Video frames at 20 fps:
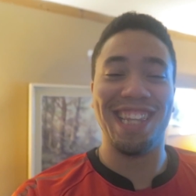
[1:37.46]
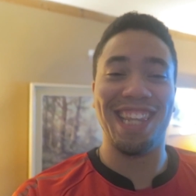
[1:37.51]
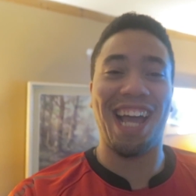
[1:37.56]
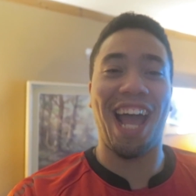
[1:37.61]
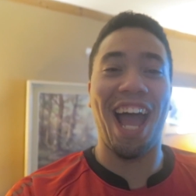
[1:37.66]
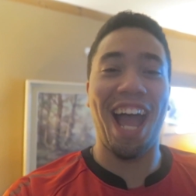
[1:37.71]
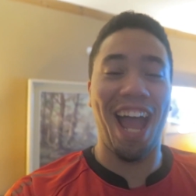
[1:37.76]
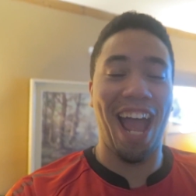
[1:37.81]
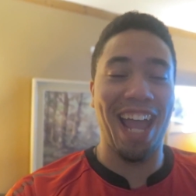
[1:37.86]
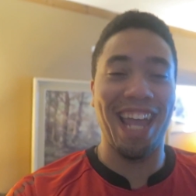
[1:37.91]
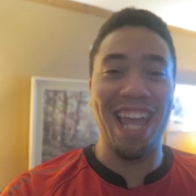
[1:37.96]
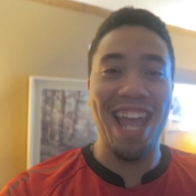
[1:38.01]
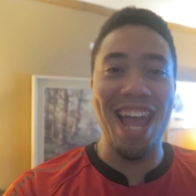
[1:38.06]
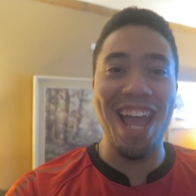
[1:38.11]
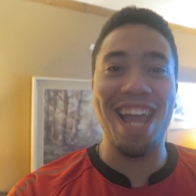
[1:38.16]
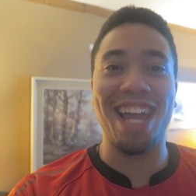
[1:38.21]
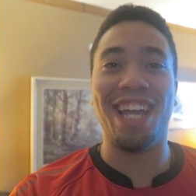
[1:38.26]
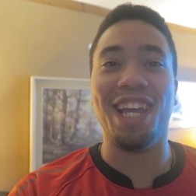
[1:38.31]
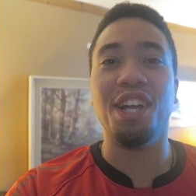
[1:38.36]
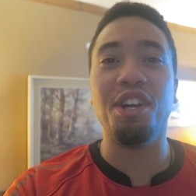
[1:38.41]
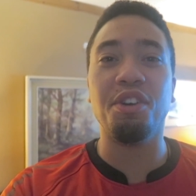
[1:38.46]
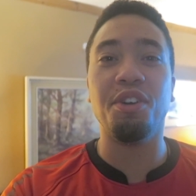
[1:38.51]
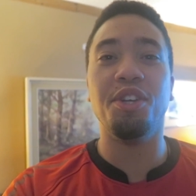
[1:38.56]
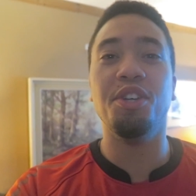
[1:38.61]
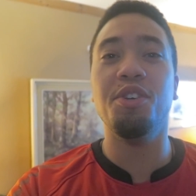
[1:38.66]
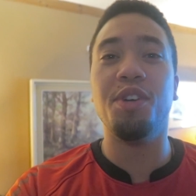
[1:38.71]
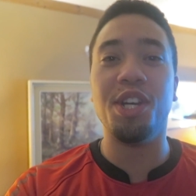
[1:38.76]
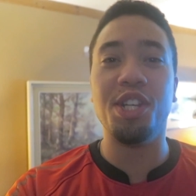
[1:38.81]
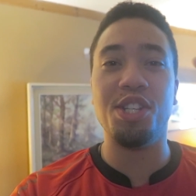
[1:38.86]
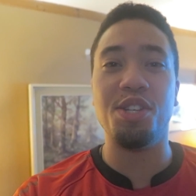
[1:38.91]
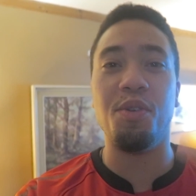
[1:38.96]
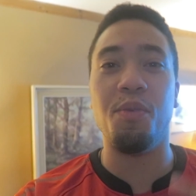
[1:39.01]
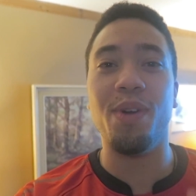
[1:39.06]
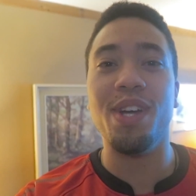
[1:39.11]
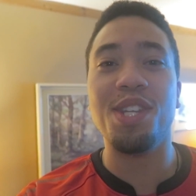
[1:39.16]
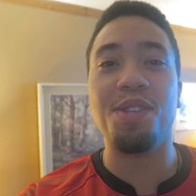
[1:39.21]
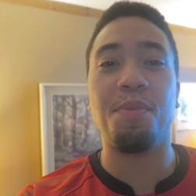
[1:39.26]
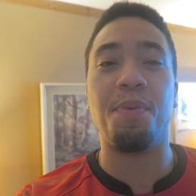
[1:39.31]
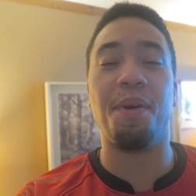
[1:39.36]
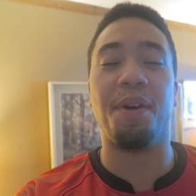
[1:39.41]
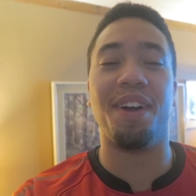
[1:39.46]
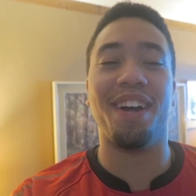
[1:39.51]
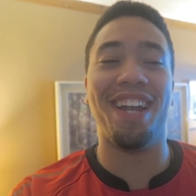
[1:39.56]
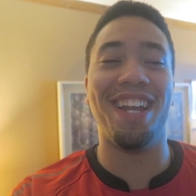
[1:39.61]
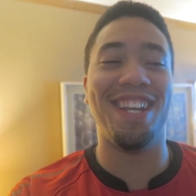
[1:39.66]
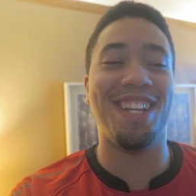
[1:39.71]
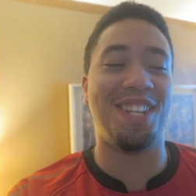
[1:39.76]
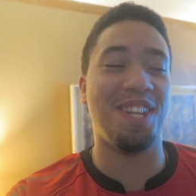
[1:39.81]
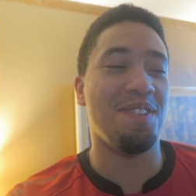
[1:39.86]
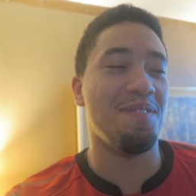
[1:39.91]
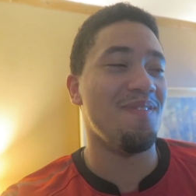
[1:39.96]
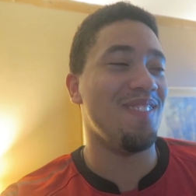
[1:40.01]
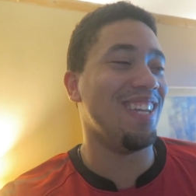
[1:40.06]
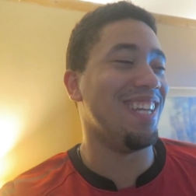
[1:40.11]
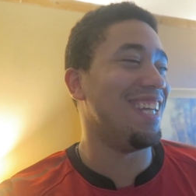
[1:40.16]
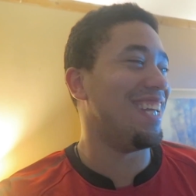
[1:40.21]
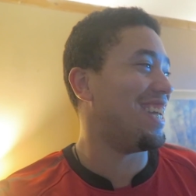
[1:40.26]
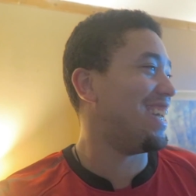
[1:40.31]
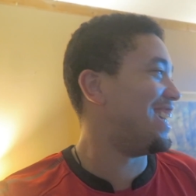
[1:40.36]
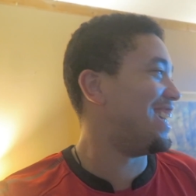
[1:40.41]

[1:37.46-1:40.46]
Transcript: like, I can't hear you because you whispering to me.